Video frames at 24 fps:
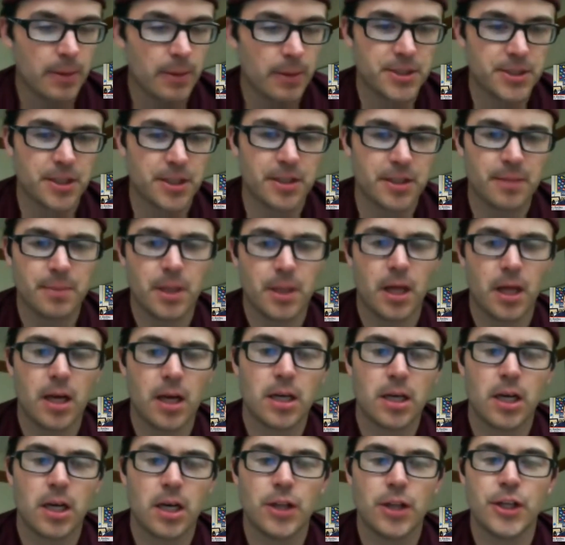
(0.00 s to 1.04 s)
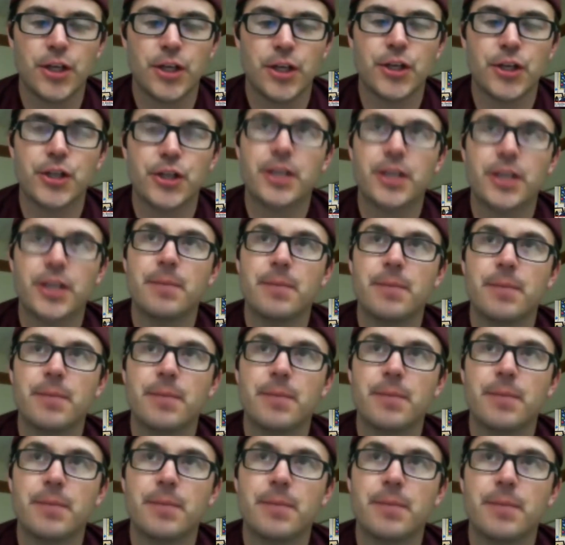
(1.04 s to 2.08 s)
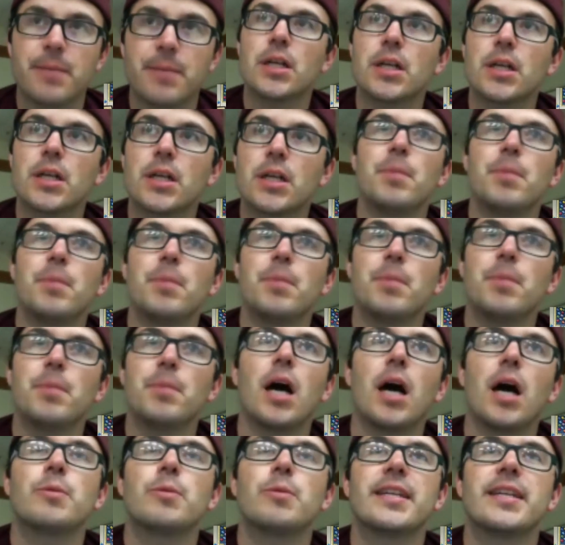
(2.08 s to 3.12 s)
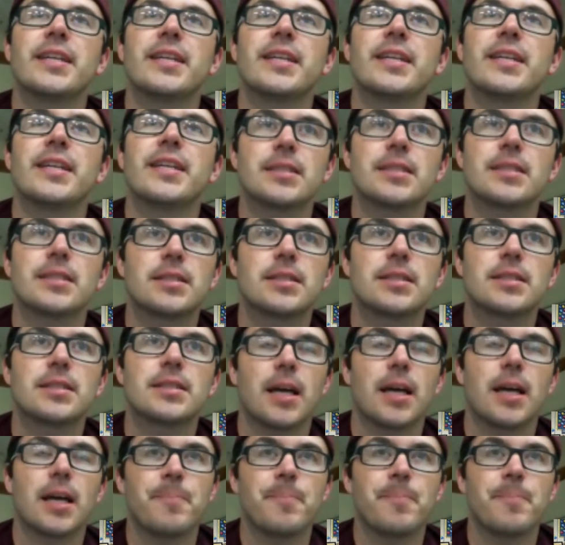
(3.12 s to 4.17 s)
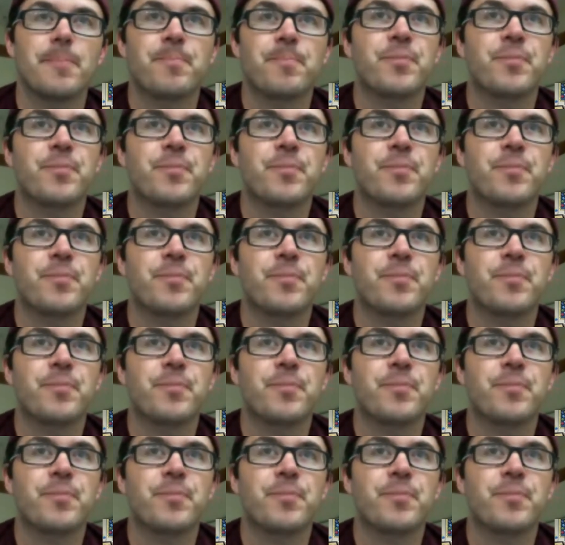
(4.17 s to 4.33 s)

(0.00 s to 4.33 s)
We started a blog called the Nerdy Book Club blog, and what it is, it's a